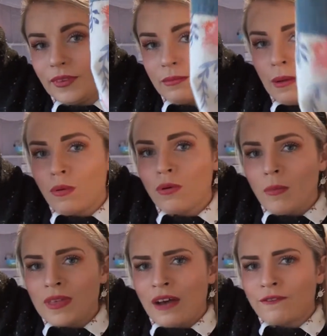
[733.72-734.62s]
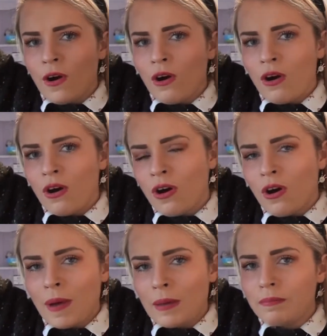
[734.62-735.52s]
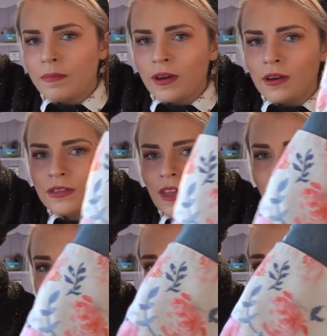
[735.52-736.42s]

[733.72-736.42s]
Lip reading: my mum got me that for my birthday.